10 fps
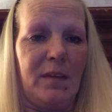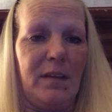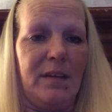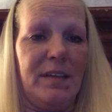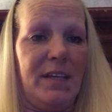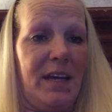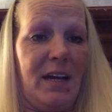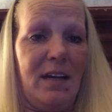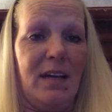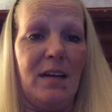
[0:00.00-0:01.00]

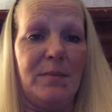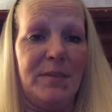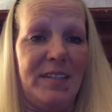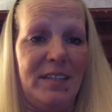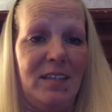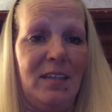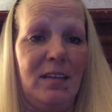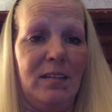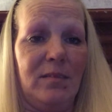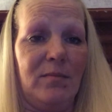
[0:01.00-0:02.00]
Yeah, I'm sick.
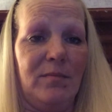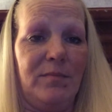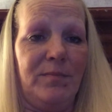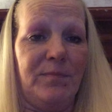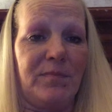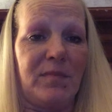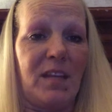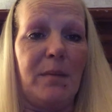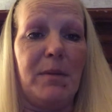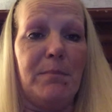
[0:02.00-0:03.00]

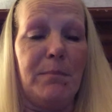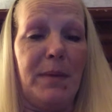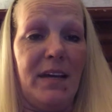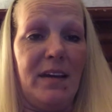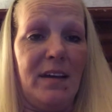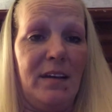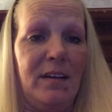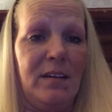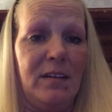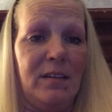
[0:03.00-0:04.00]
I'm in bed
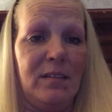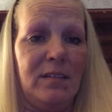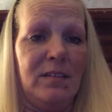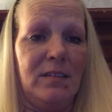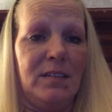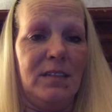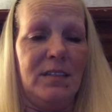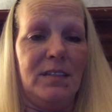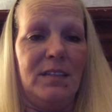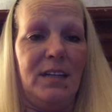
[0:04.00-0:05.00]

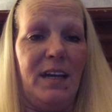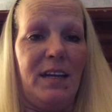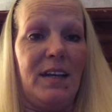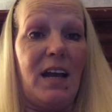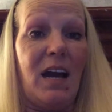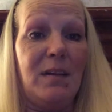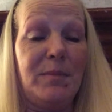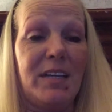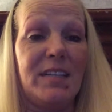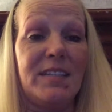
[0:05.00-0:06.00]
and I'm
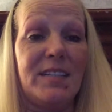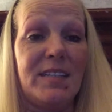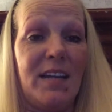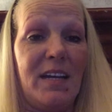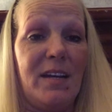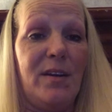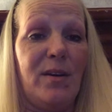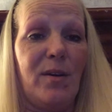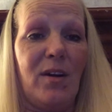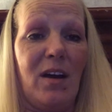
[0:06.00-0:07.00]
going to stay
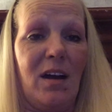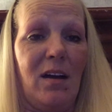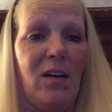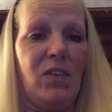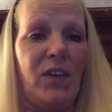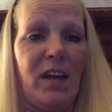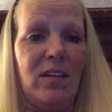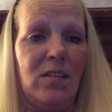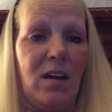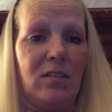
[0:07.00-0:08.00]
here all day
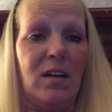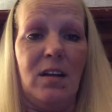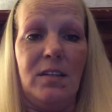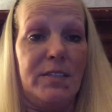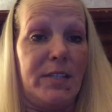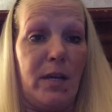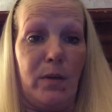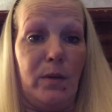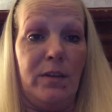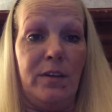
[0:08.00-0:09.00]
long.
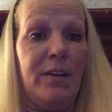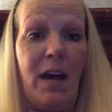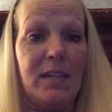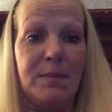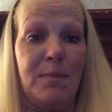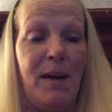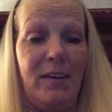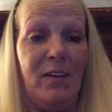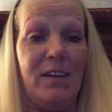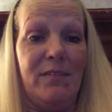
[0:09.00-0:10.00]
So you guys might
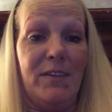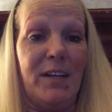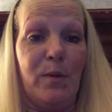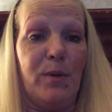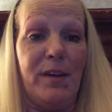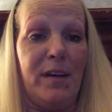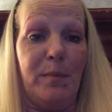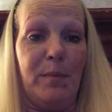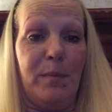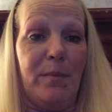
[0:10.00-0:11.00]
not even get rid of
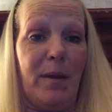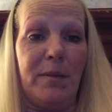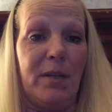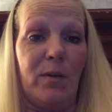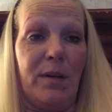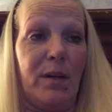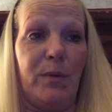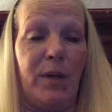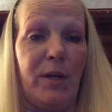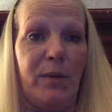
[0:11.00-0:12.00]
me. You might be going, oh
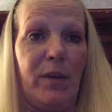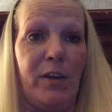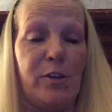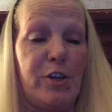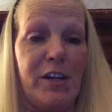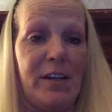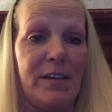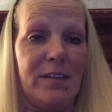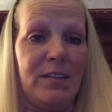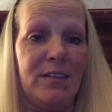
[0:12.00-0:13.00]
no, there she
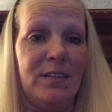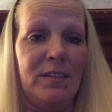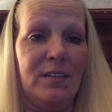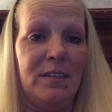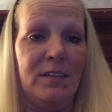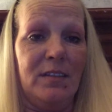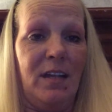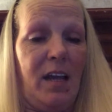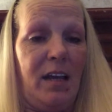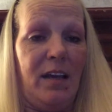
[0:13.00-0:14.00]
is.
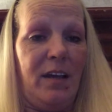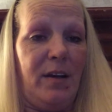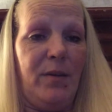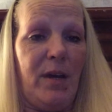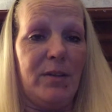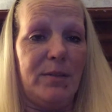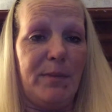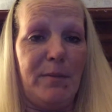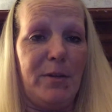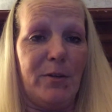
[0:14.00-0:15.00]
And who knows,
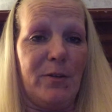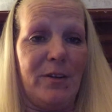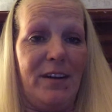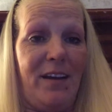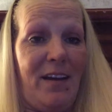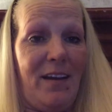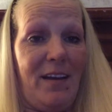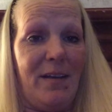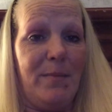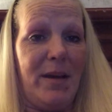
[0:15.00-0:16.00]
maybe you're going,
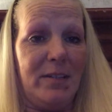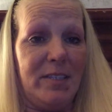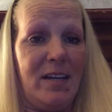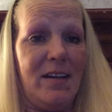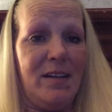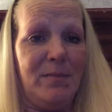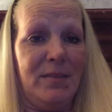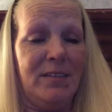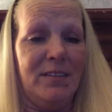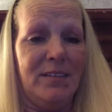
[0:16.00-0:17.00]
hey, about time.
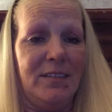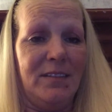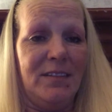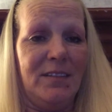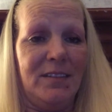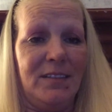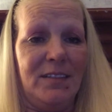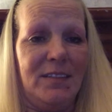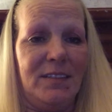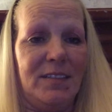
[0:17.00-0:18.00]

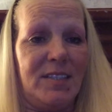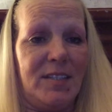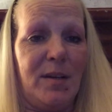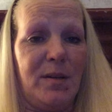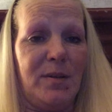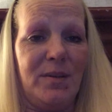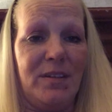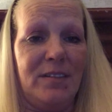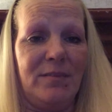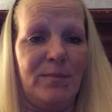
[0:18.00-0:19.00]
So
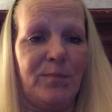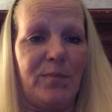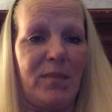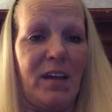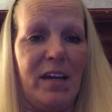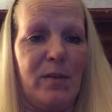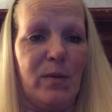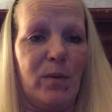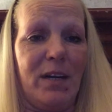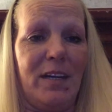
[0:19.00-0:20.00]
either
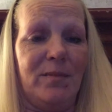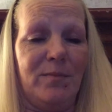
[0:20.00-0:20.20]
way,